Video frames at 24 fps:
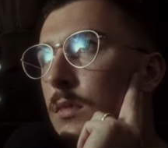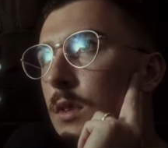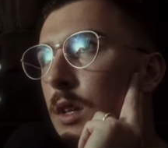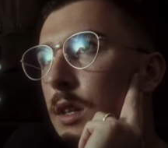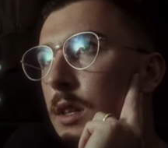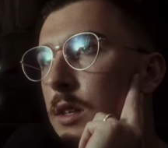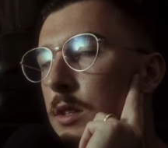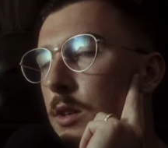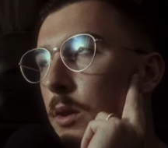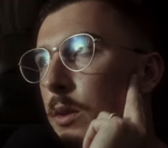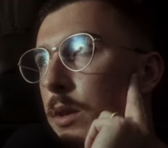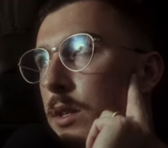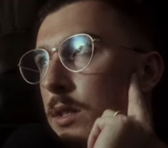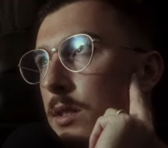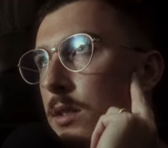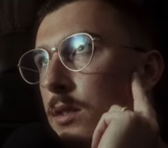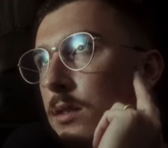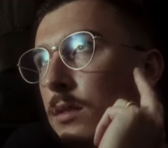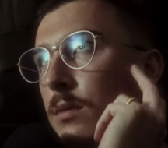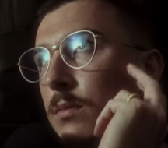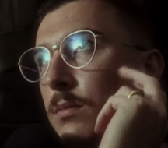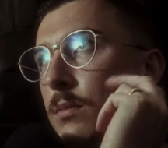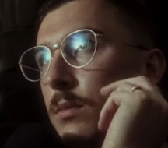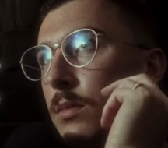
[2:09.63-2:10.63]
These
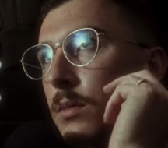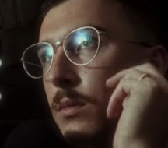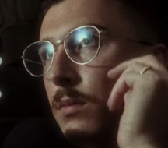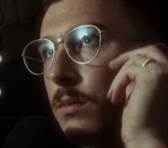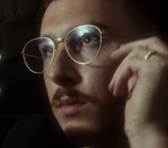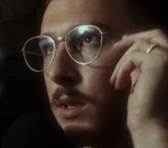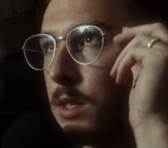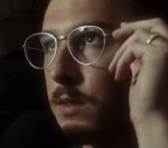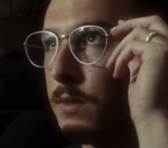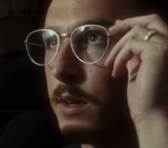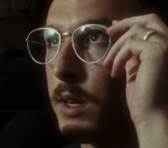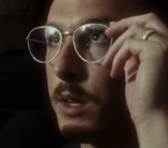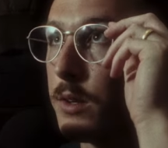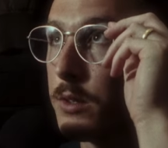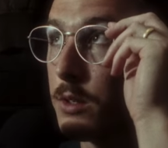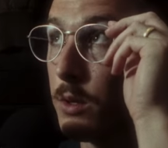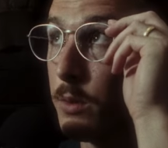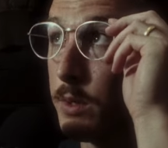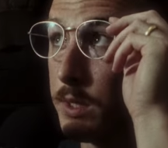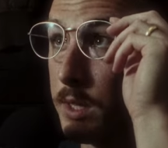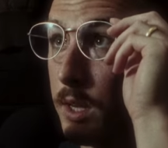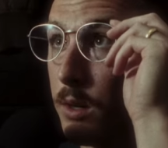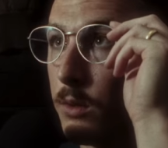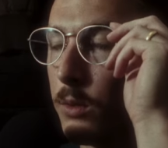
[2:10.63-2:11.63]
videos
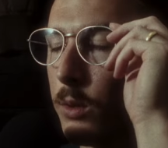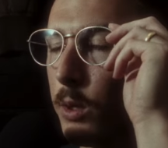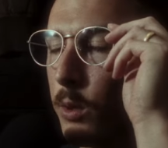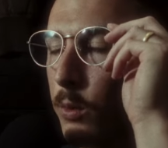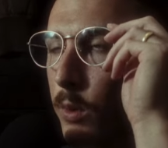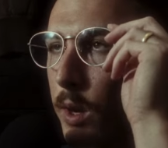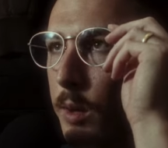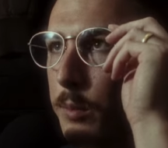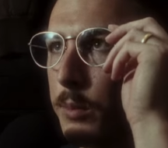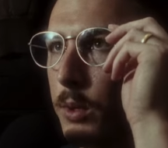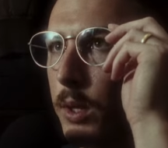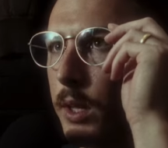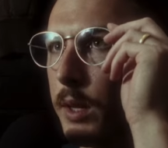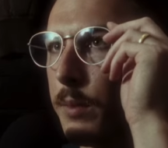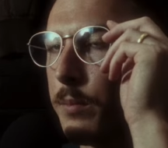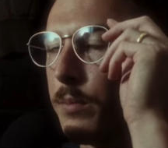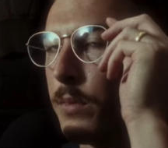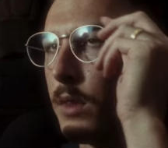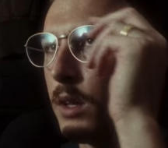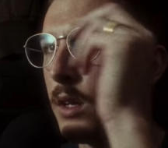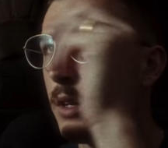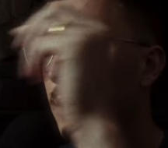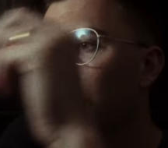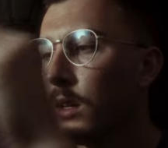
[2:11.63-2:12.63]
always get really rambly.
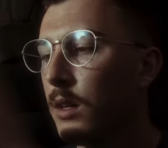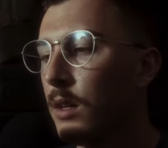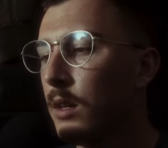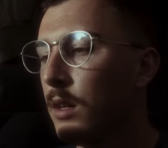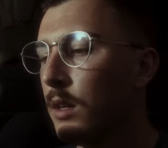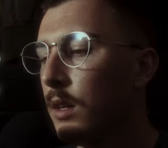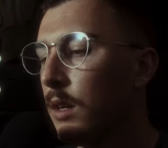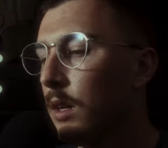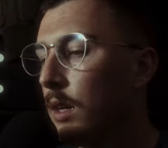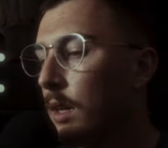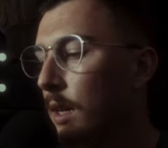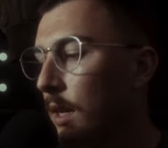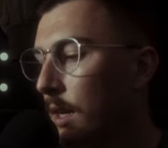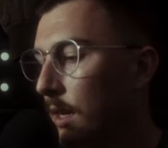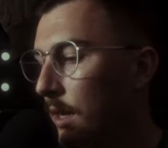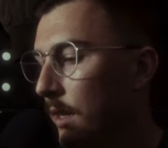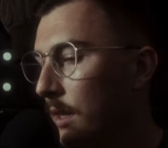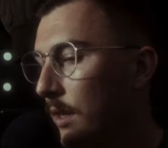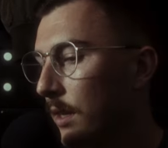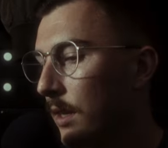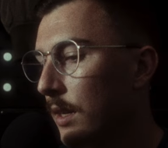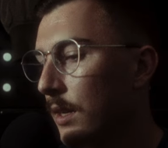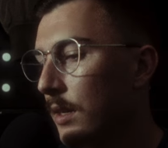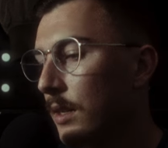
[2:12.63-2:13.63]

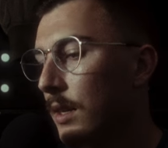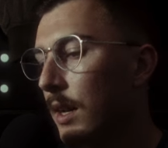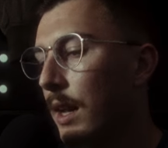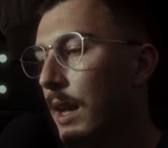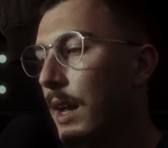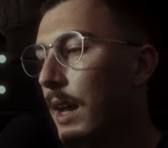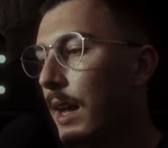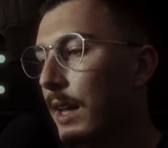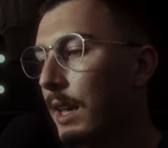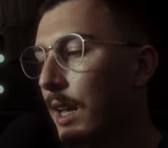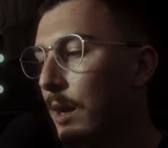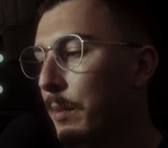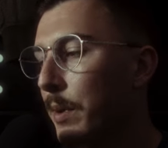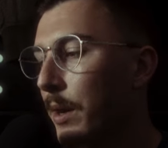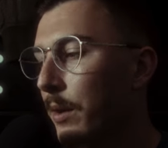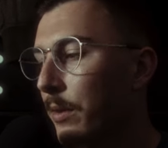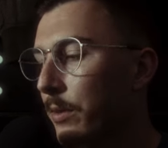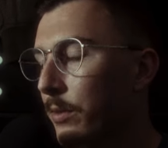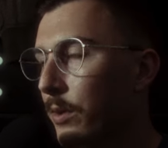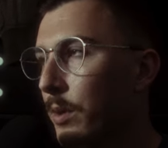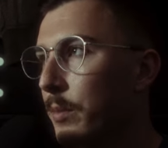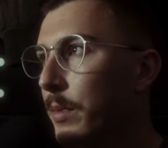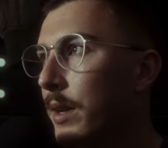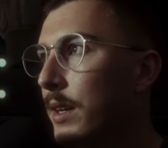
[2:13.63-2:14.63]
I get about
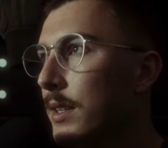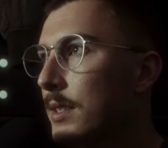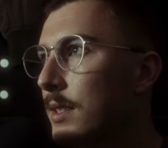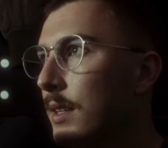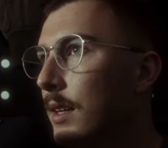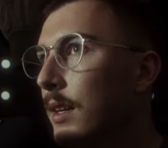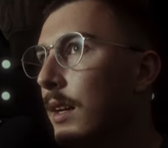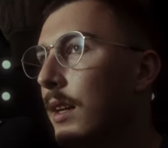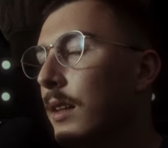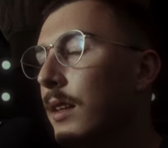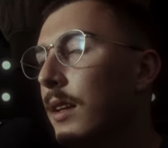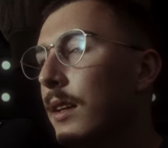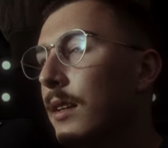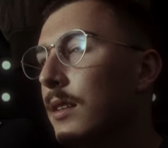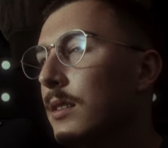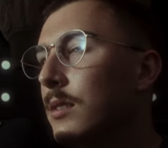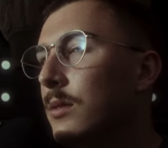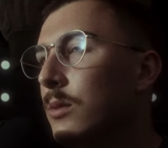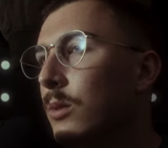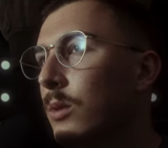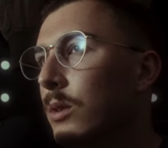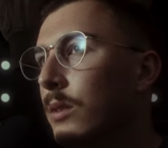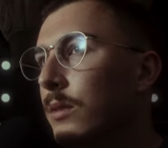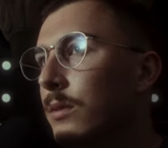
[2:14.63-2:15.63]
3 minutes in and then
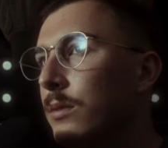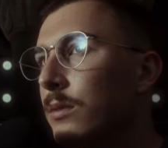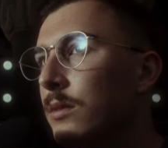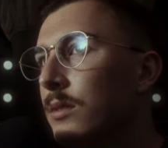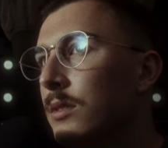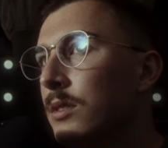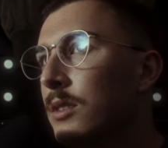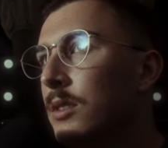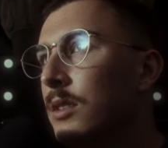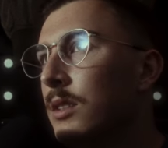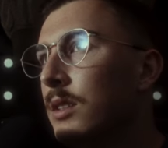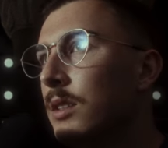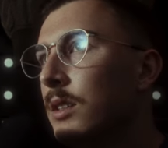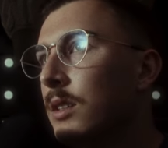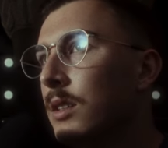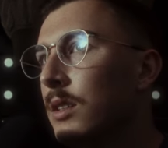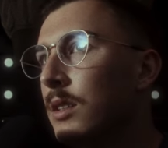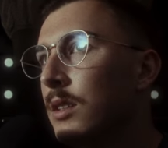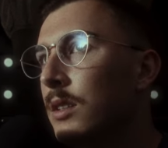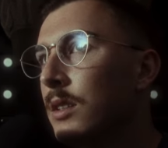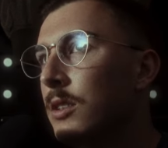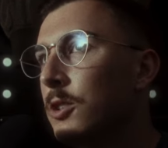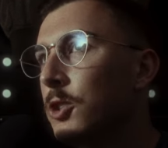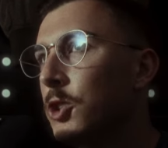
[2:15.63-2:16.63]
sort of
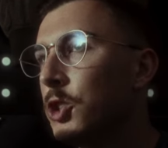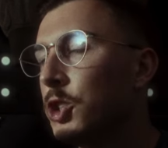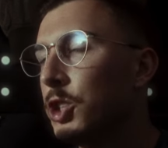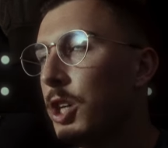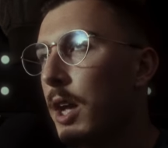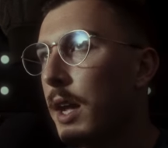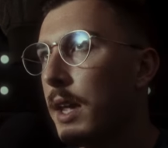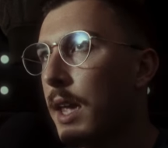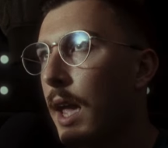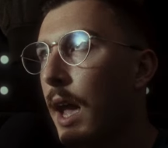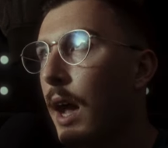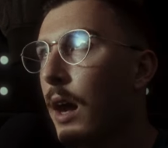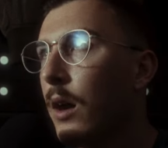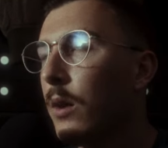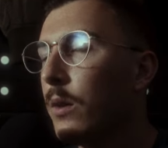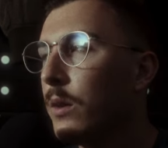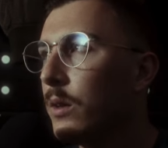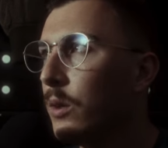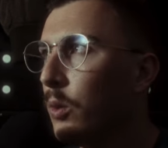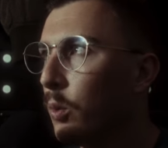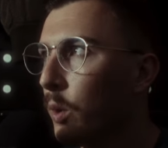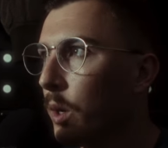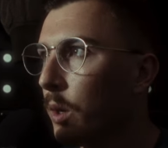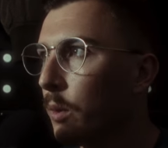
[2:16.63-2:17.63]
check out in
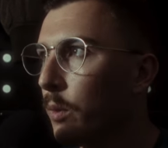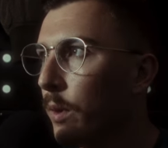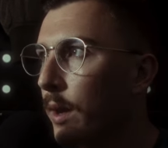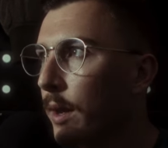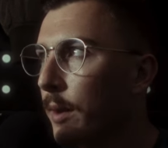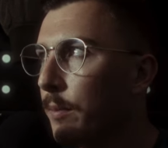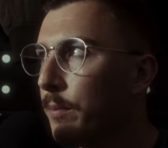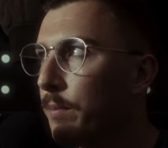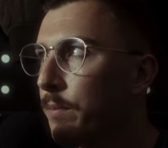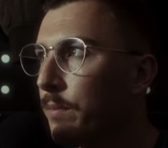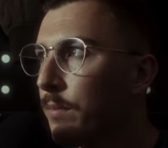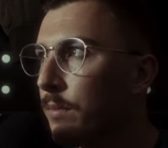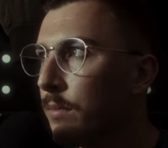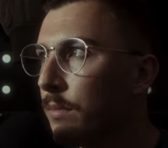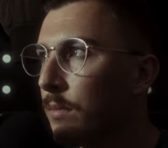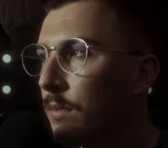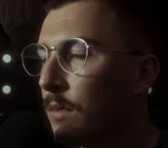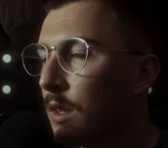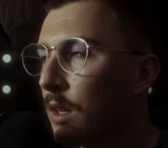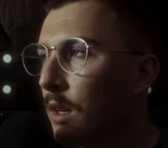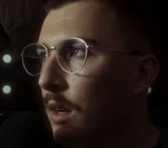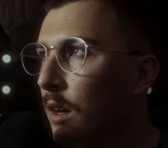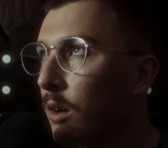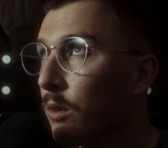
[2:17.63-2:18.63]
a weird way.
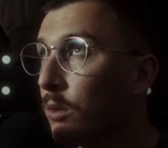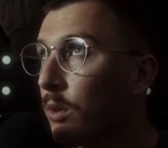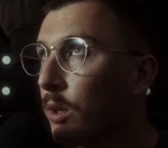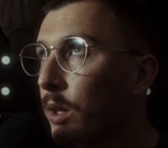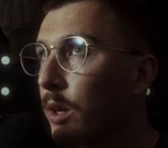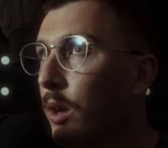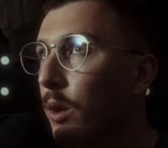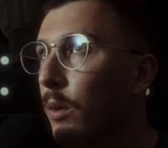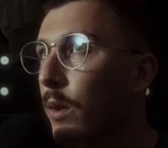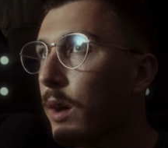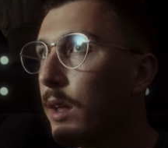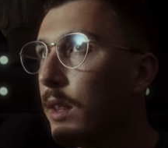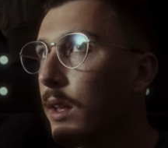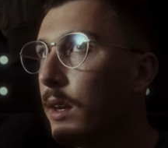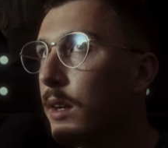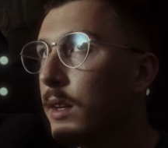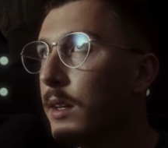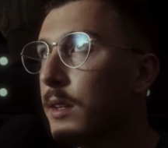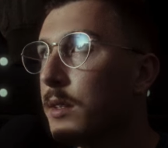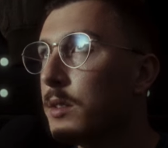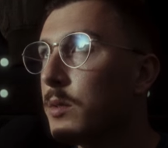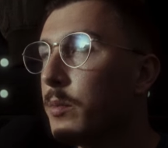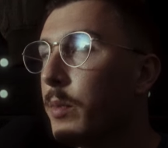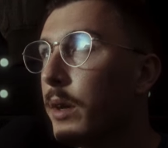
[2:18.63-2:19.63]
I don't really know why that
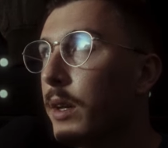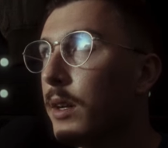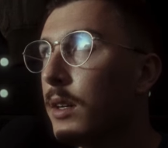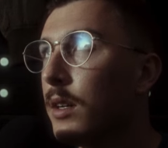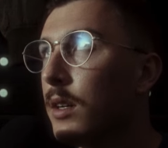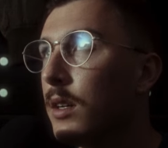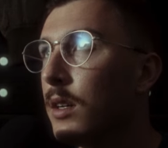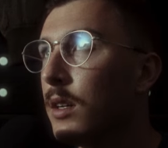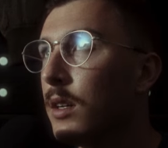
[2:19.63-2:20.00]
is, but